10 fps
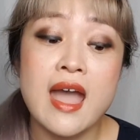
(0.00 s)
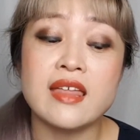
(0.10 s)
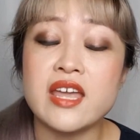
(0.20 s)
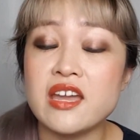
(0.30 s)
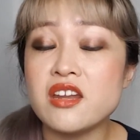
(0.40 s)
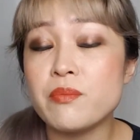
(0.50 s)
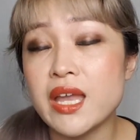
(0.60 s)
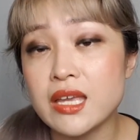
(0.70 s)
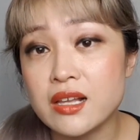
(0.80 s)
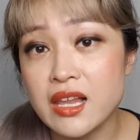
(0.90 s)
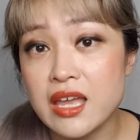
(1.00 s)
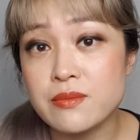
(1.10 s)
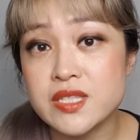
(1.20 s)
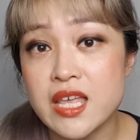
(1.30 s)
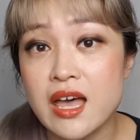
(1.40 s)
and they end up making
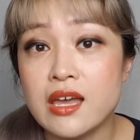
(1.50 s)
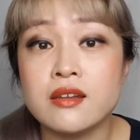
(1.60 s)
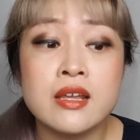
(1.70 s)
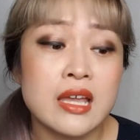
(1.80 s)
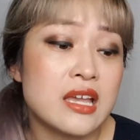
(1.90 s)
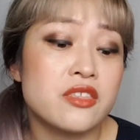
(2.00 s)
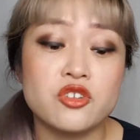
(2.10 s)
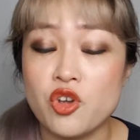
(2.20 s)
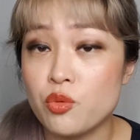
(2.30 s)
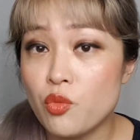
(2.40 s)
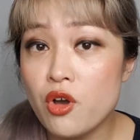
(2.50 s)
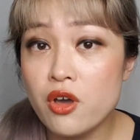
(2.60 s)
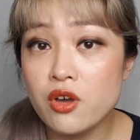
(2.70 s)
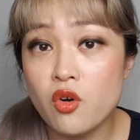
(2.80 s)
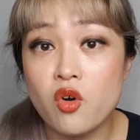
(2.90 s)
claims that either don't
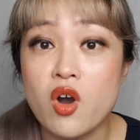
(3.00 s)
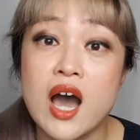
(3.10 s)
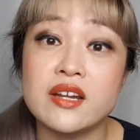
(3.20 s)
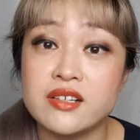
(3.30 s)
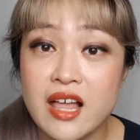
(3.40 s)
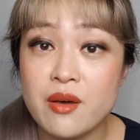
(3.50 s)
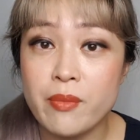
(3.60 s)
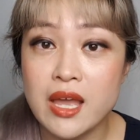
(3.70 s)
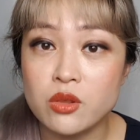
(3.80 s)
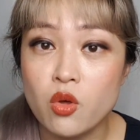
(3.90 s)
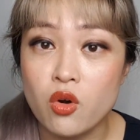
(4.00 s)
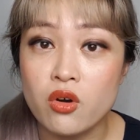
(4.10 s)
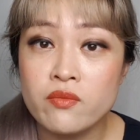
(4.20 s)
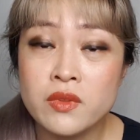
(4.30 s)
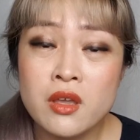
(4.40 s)
work or aren't allowed by law.